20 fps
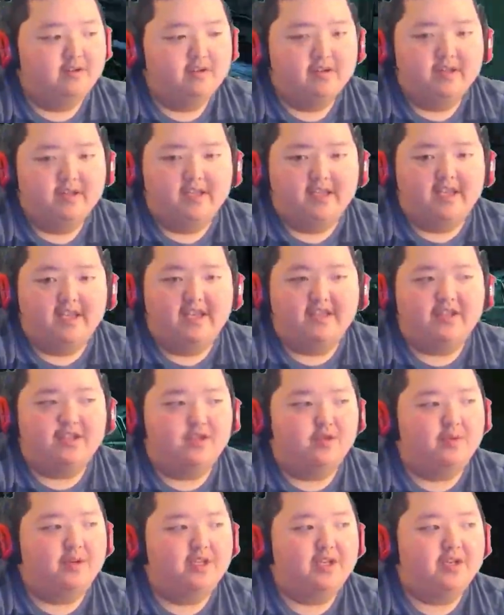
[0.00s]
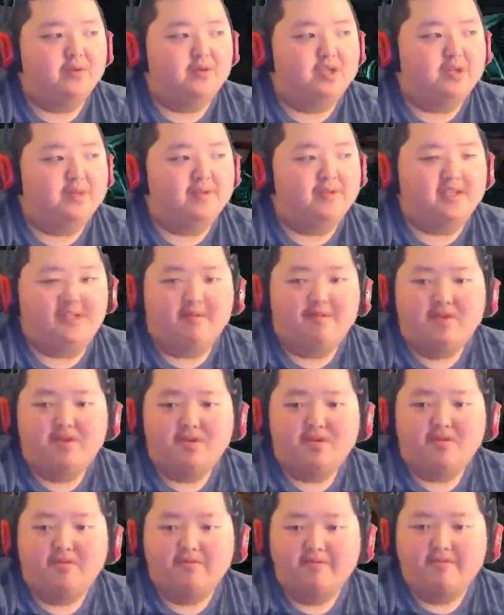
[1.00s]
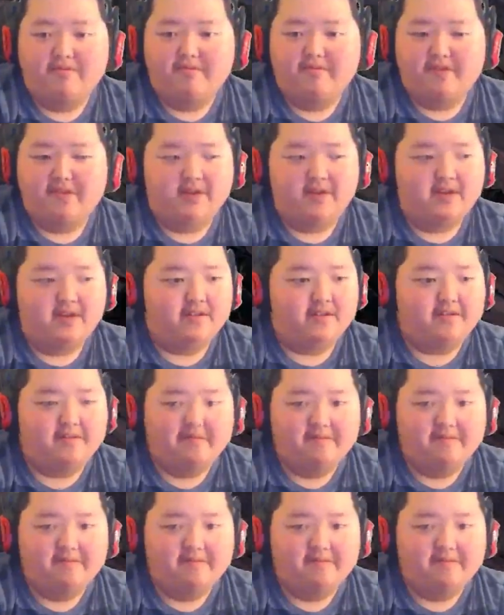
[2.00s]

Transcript: Yes, Dorito chips, Kim Soo. Very nice.